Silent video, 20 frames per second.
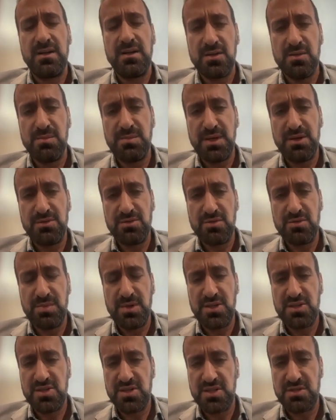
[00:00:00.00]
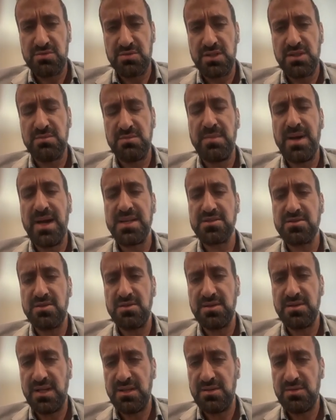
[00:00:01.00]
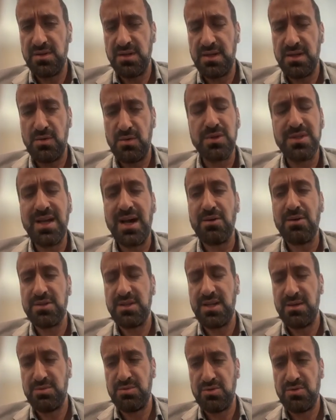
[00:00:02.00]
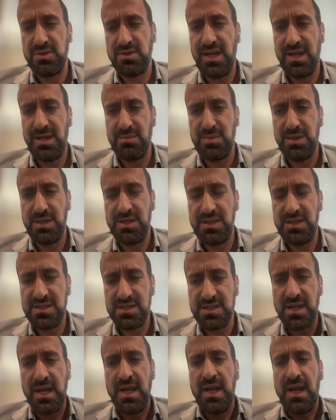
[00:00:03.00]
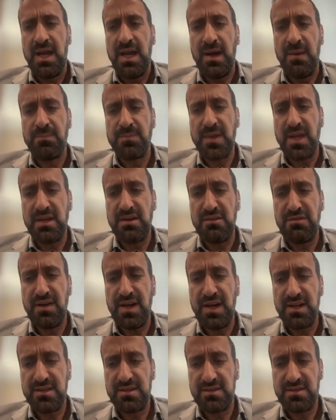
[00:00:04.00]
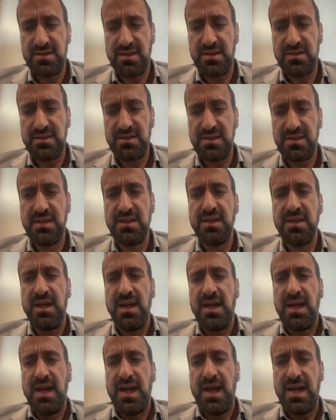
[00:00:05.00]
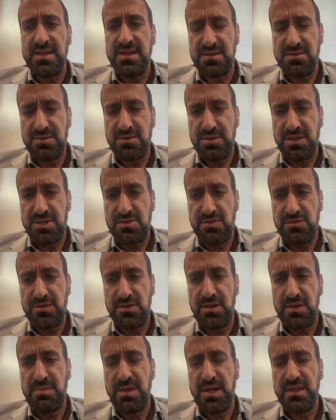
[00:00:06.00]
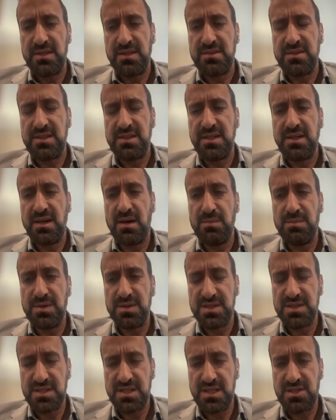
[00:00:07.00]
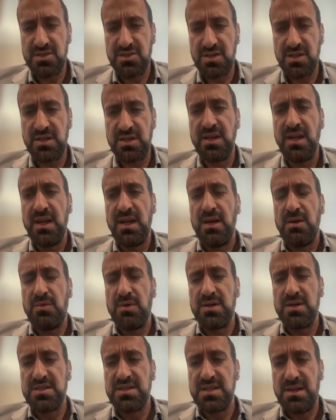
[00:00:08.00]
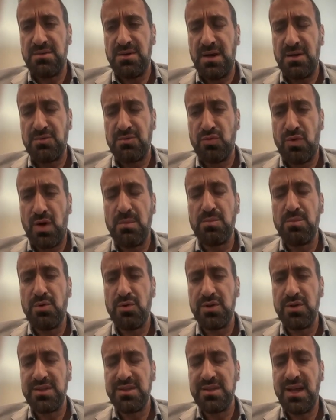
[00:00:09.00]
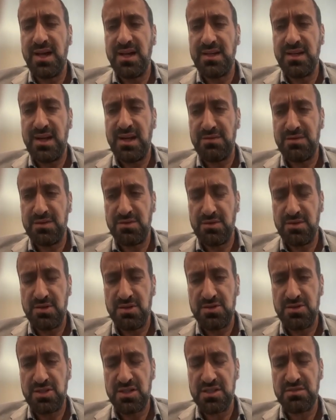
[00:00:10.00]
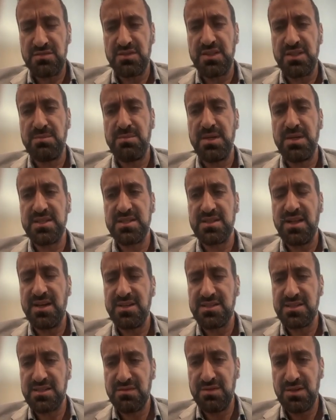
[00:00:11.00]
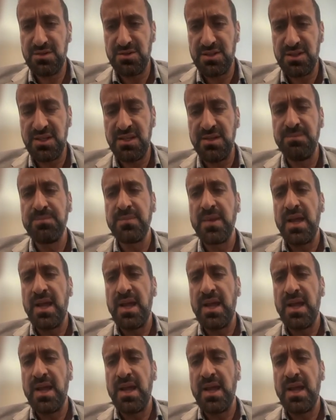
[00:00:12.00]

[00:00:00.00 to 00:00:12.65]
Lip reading: compared to patients with MASLD and without type 2 diabetes. In fact, the hazard ratio for hepatic decompensation was around 1.9 after you adjust for the baseline severity